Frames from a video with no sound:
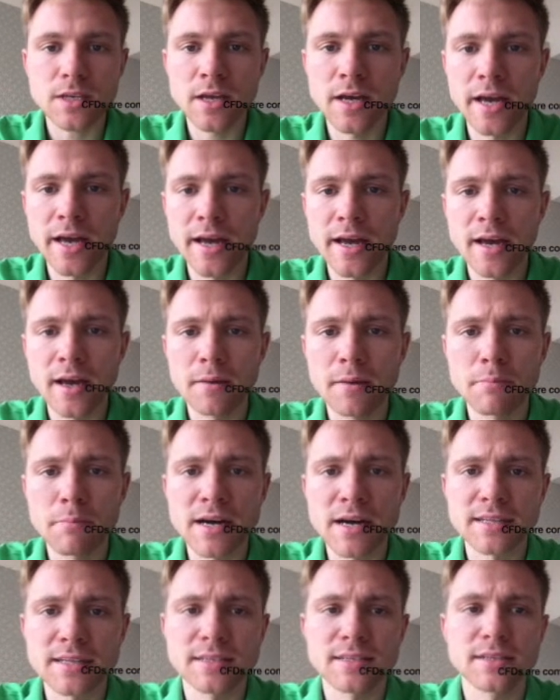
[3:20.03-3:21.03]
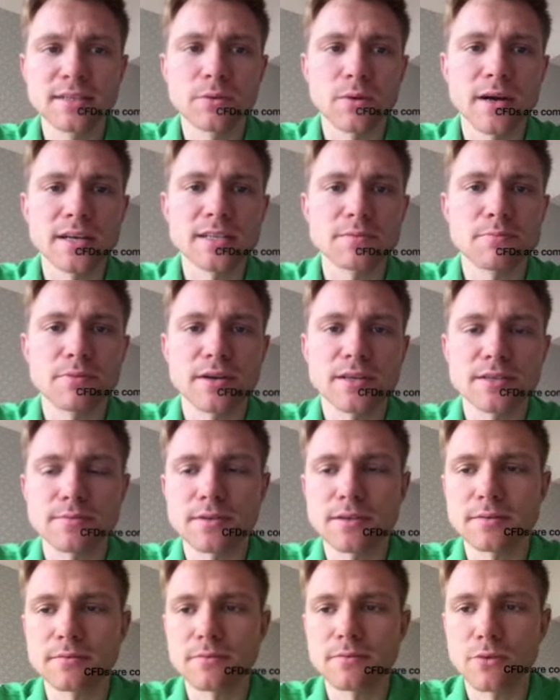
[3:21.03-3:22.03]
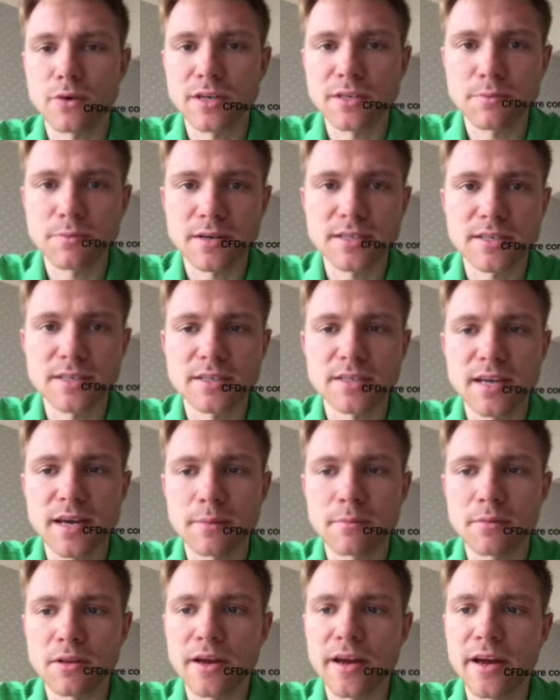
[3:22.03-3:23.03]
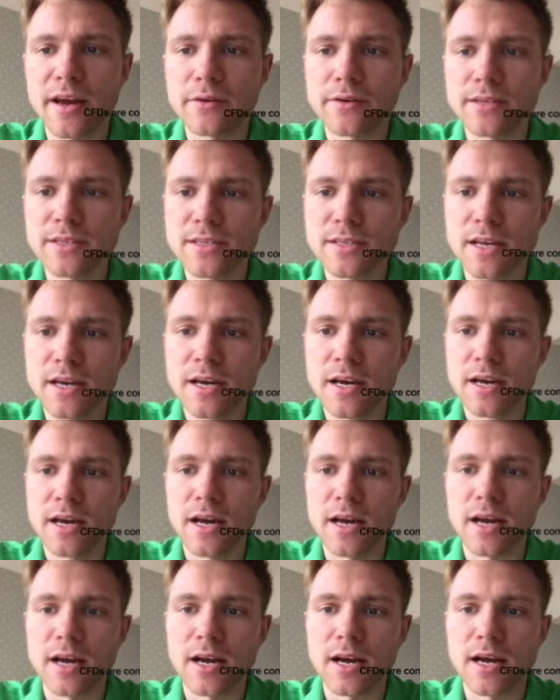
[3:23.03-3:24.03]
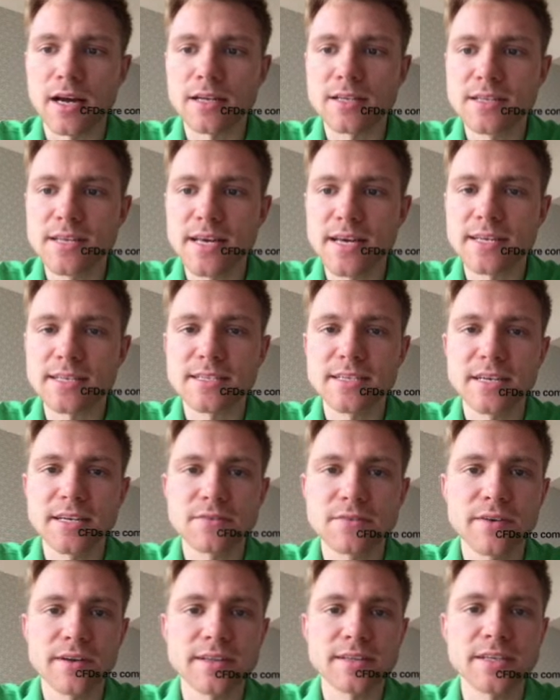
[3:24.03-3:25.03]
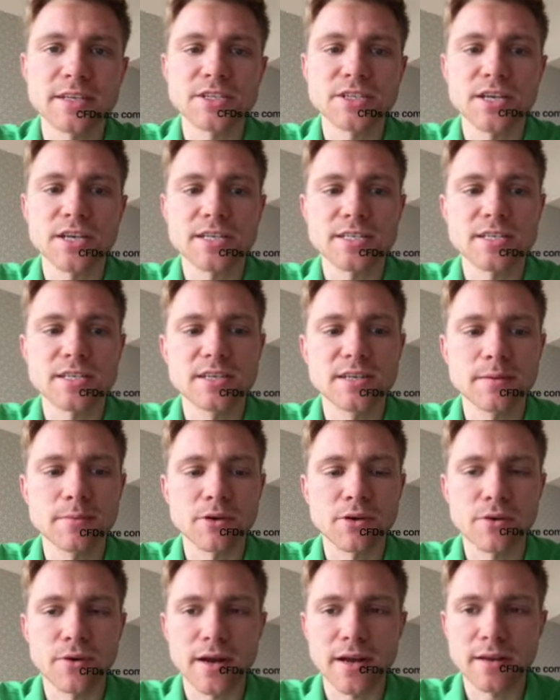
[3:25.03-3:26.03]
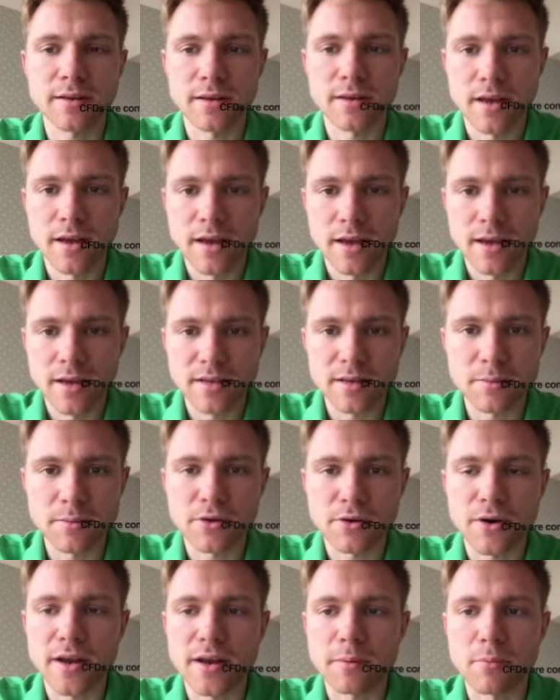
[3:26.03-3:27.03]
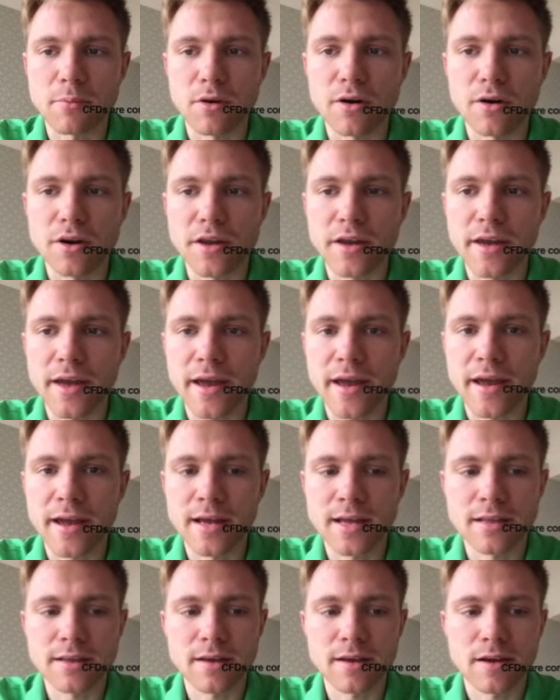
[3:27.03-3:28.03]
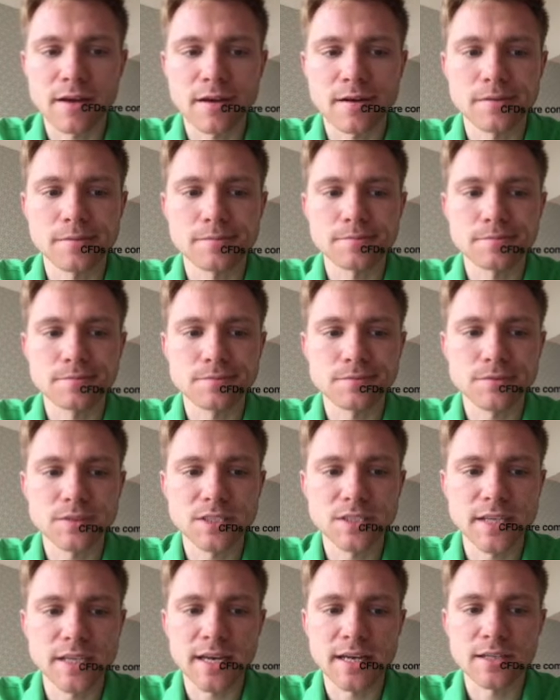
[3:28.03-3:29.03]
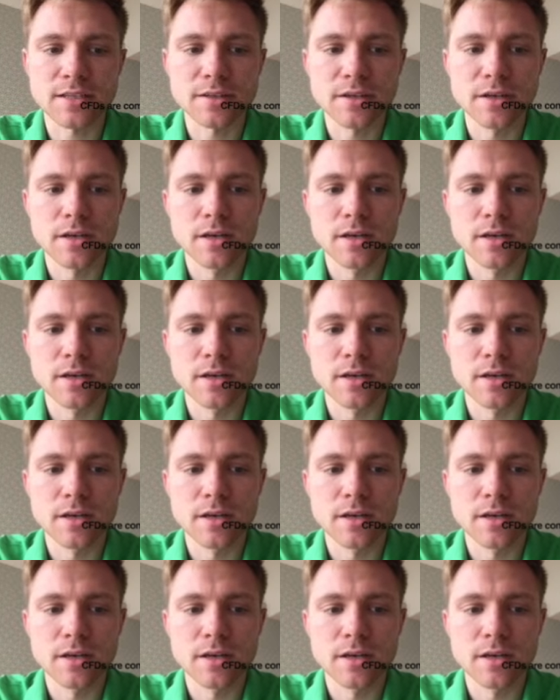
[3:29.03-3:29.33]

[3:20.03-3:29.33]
Uh, but the vice president, vice president Kamala Harris, uh, takes the advantage as the Democrat, Democratic Party and um, Senate